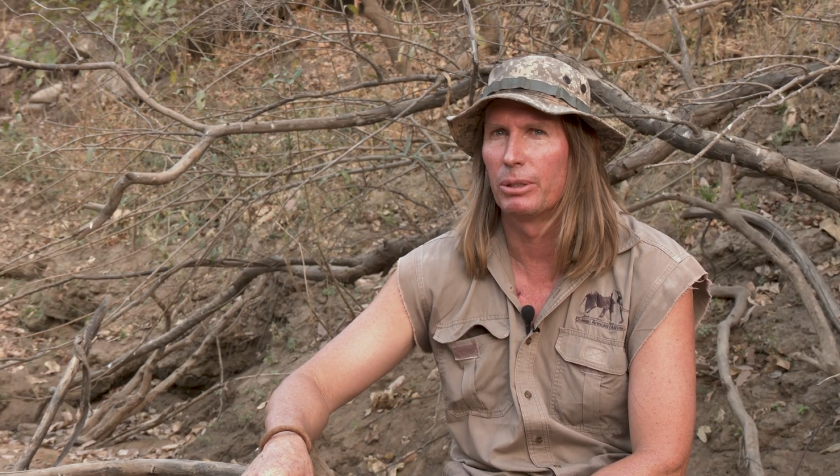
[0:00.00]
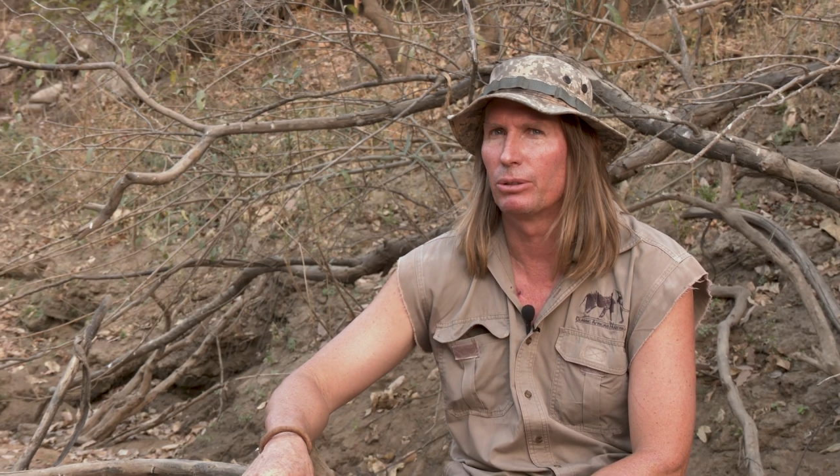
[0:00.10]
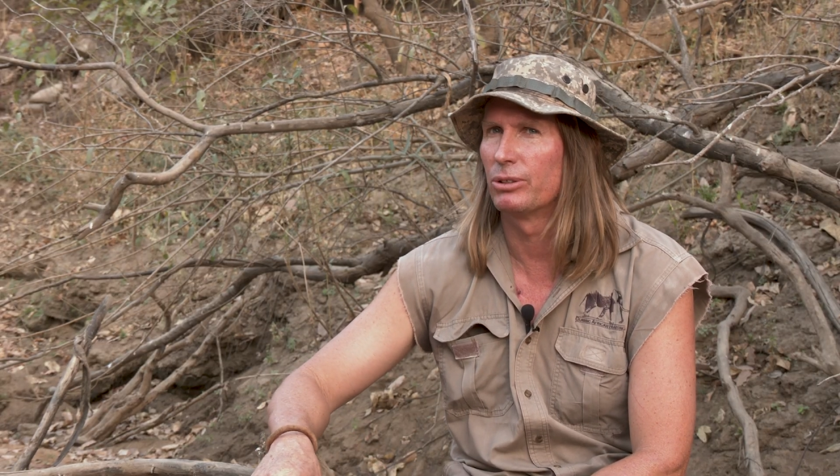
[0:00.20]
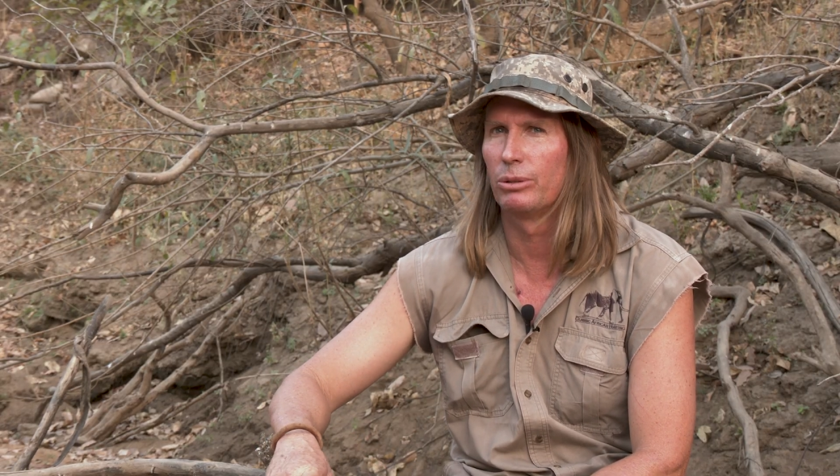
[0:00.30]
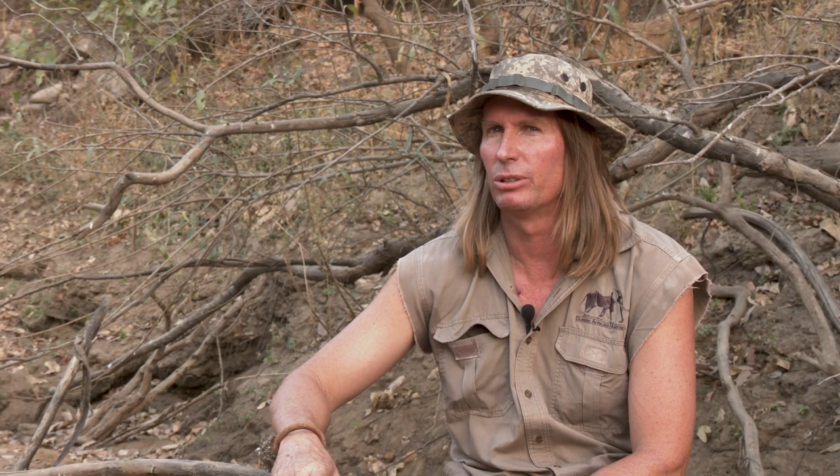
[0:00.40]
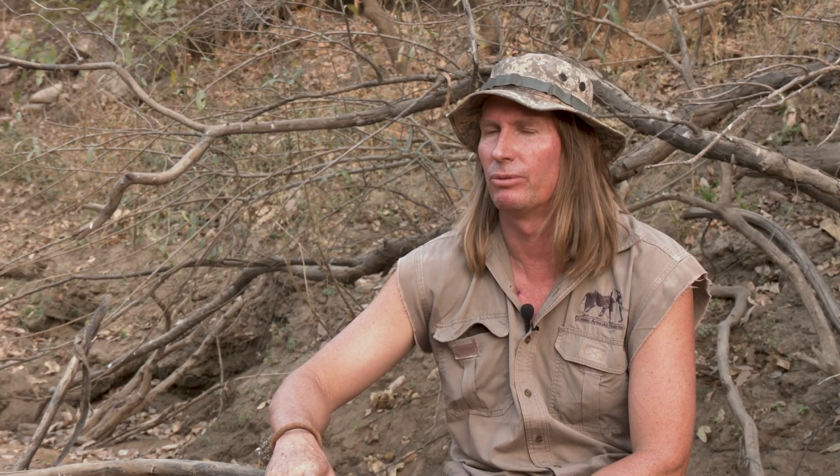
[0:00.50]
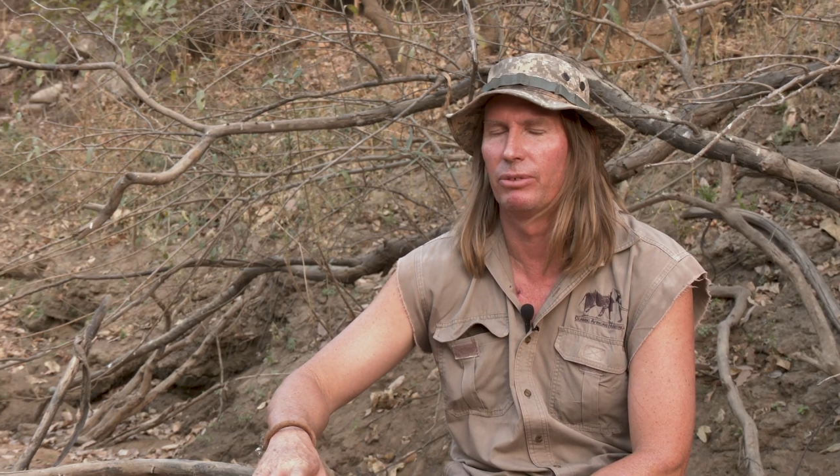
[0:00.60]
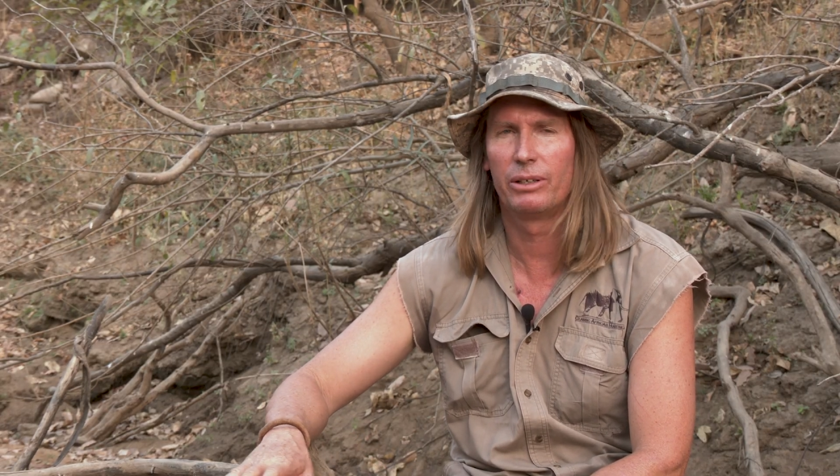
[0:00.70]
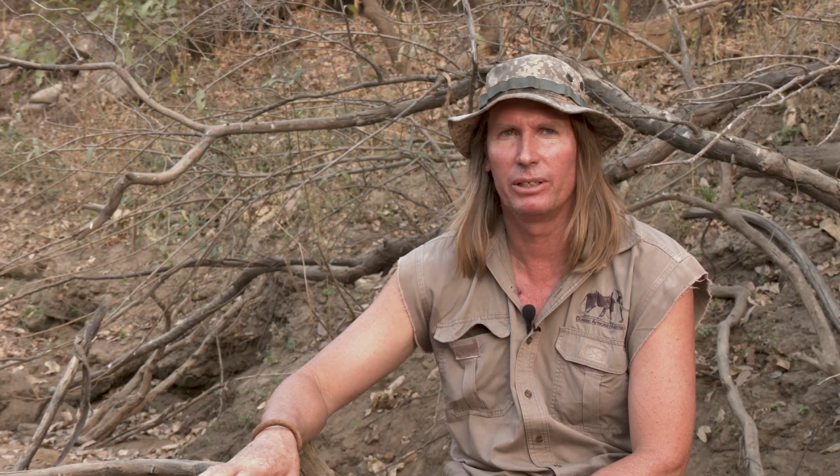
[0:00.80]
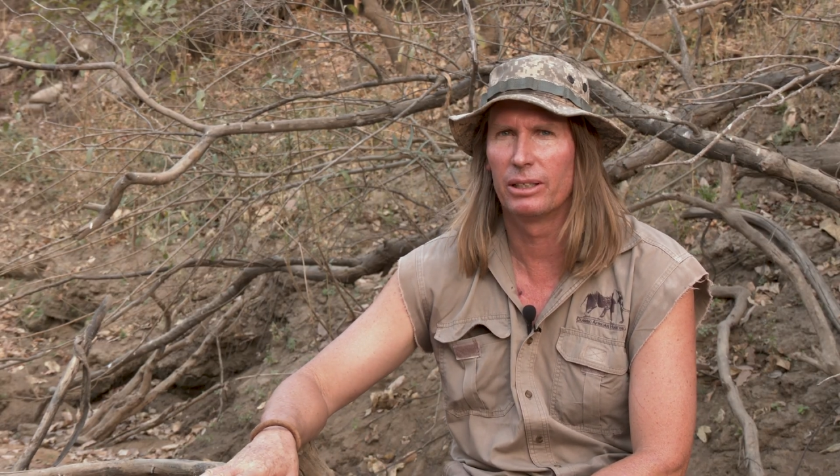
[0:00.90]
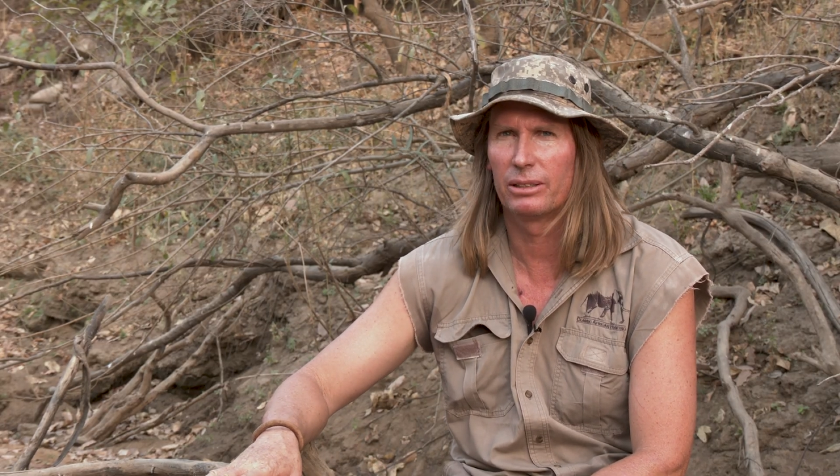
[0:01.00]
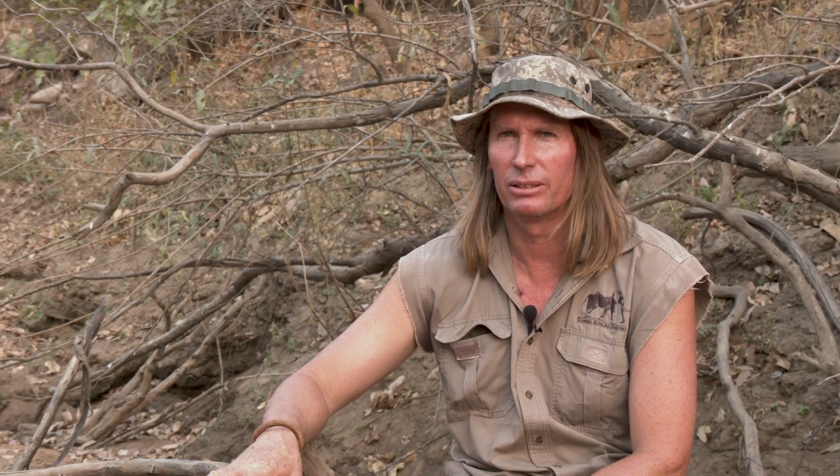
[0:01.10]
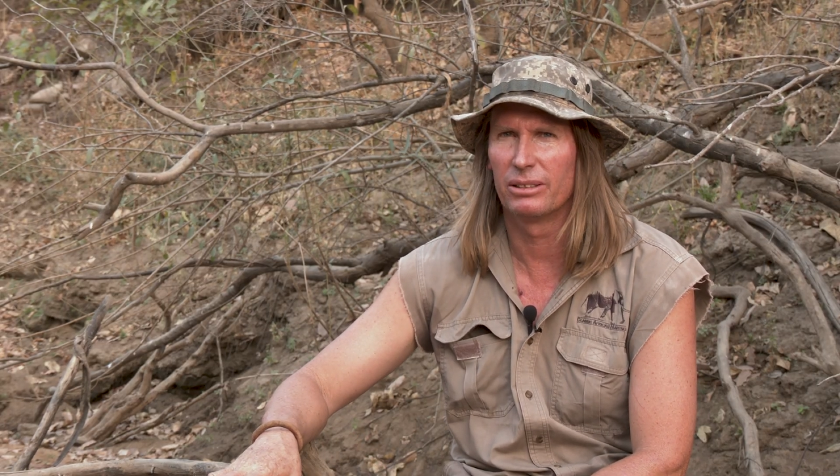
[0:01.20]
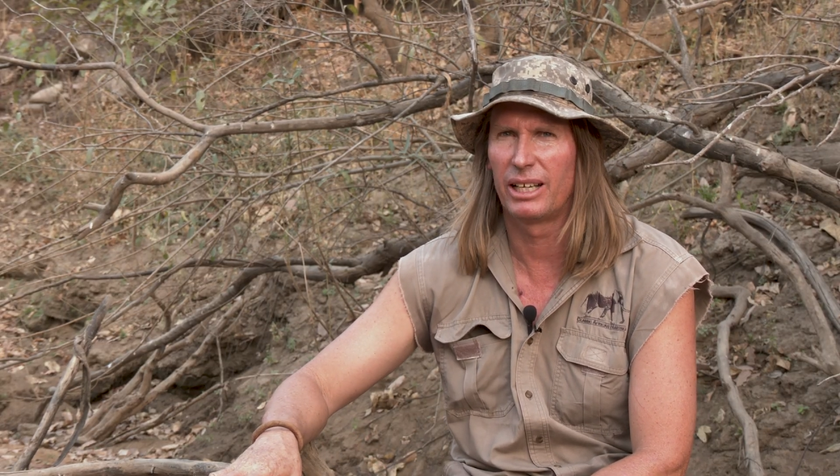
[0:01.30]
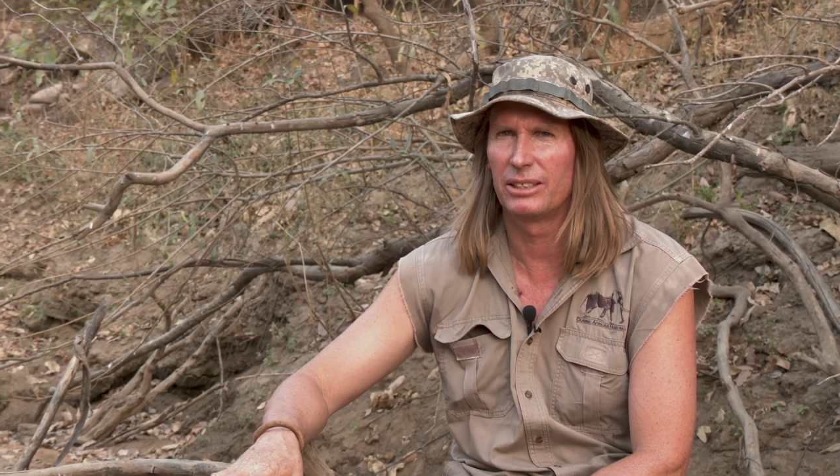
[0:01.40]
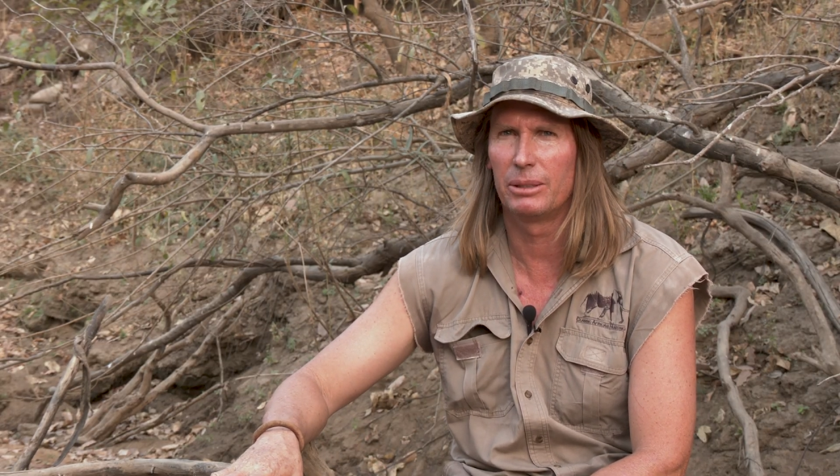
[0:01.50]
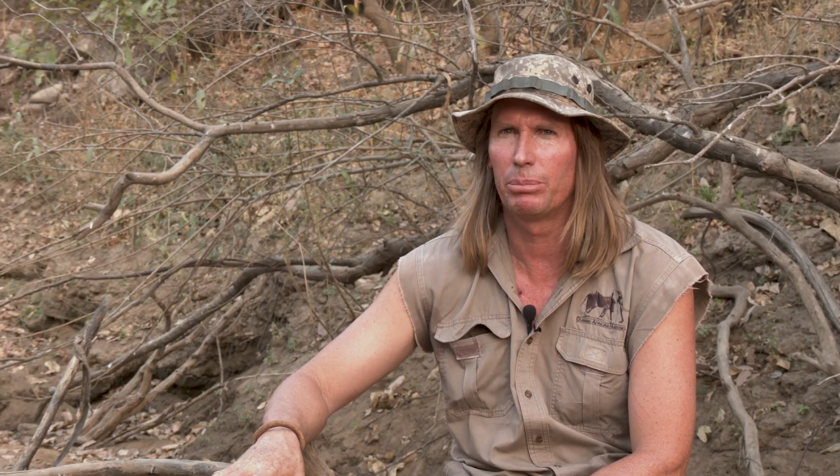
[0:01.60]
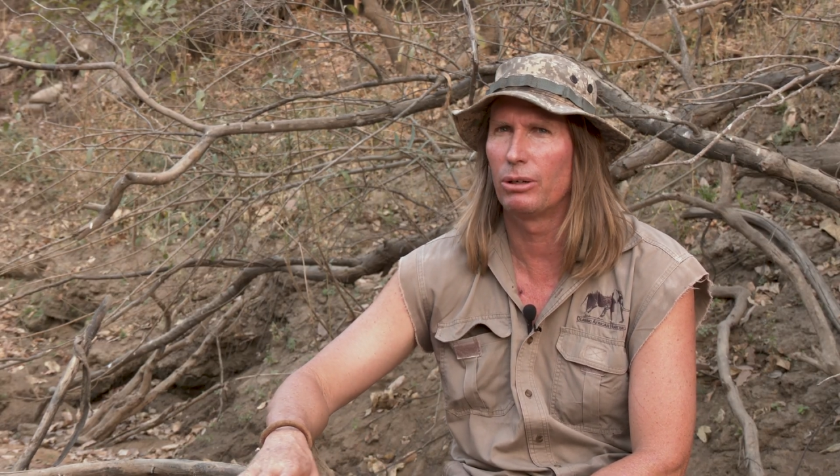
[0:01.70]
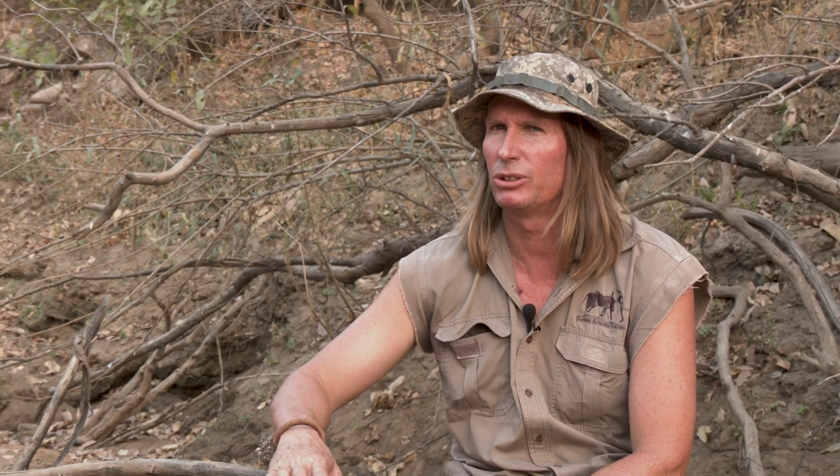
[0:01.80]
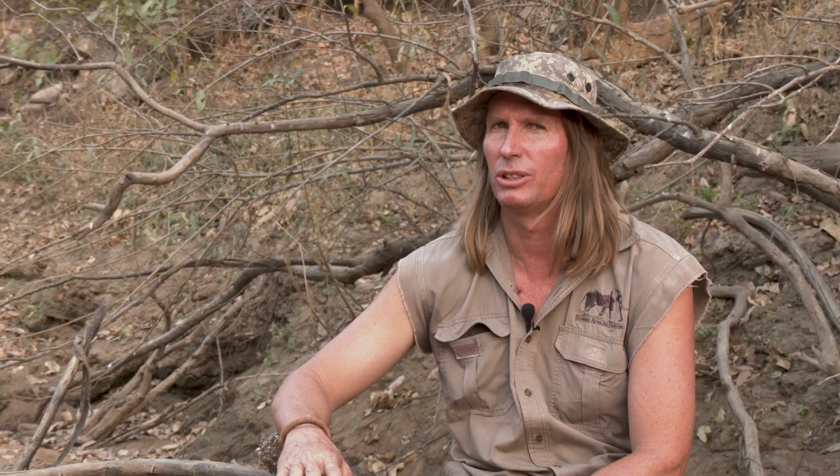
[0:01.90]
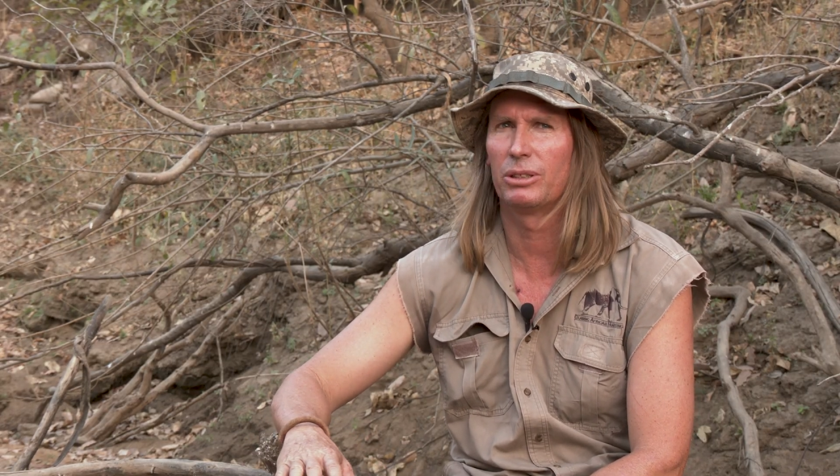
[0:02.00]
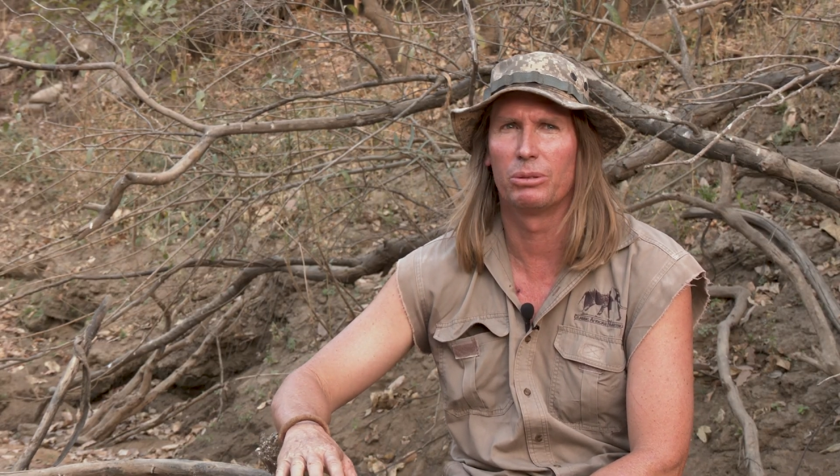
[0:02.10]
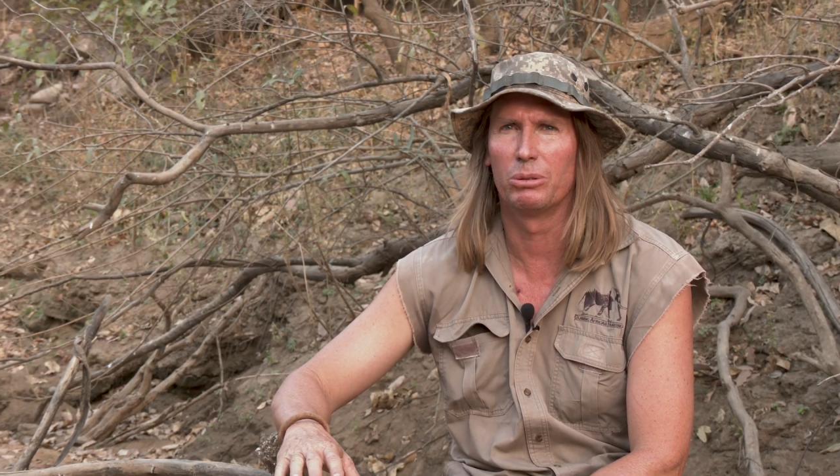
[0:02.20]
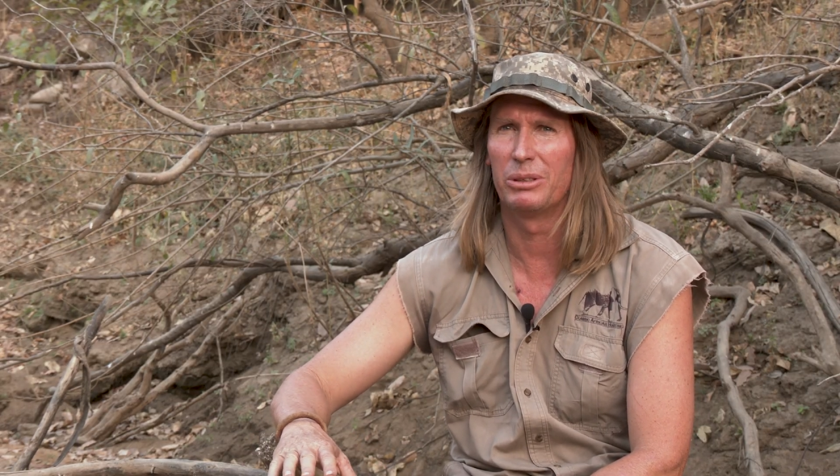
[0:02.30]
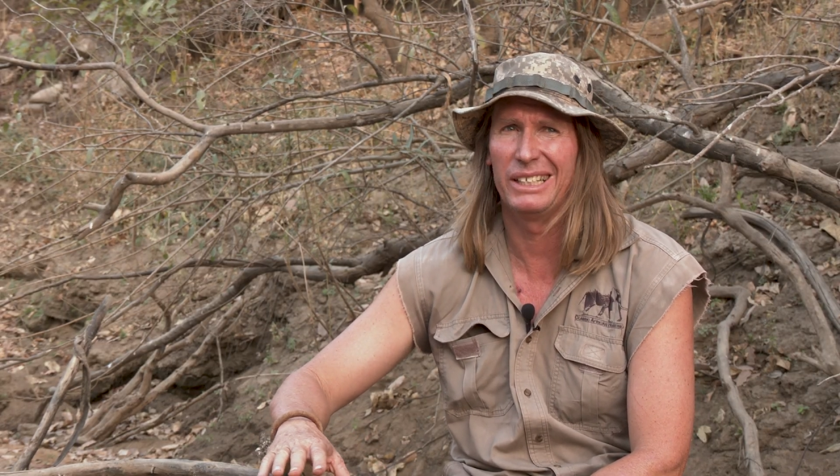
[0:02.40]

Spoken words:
because there was very little anti-poaching or